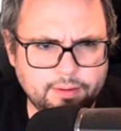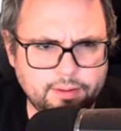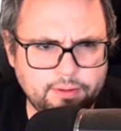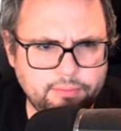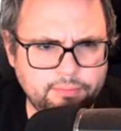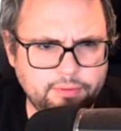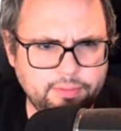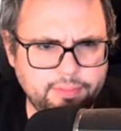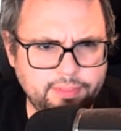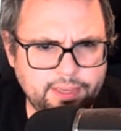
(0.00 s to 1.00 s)
don't
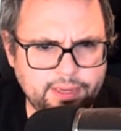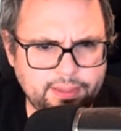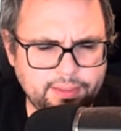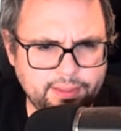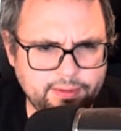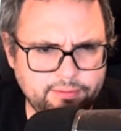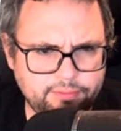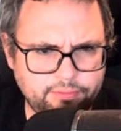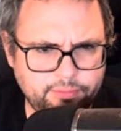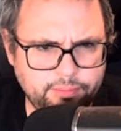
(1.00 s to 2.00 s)
think
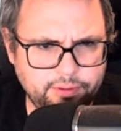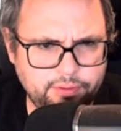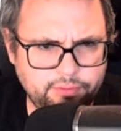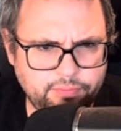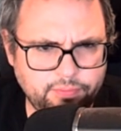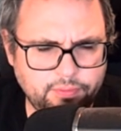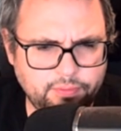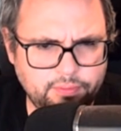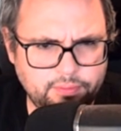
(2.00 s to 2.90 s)
that's super useful.